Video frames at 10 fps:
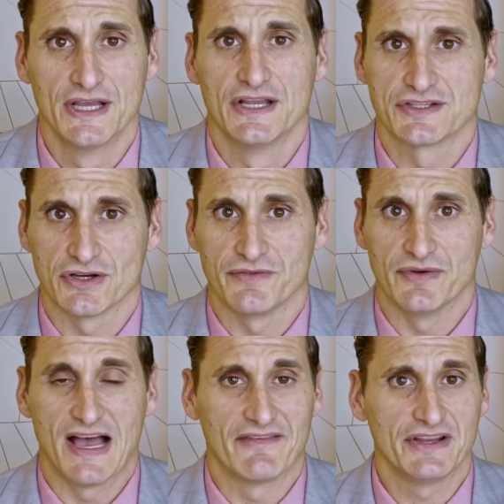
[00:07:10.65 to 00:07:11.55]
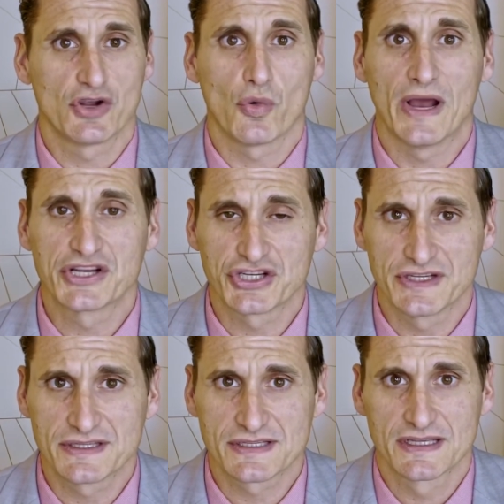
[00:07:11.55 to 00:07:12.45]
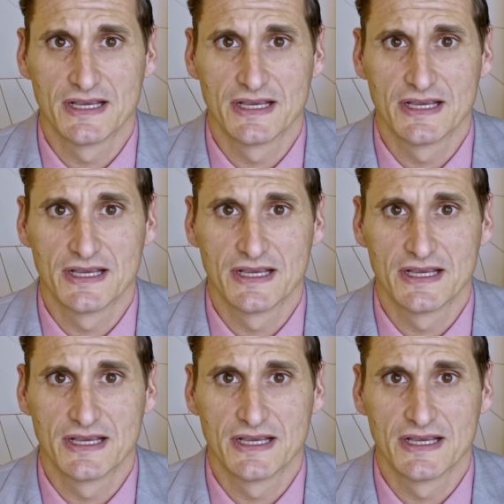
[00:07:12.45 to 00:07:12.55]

So if you have any questions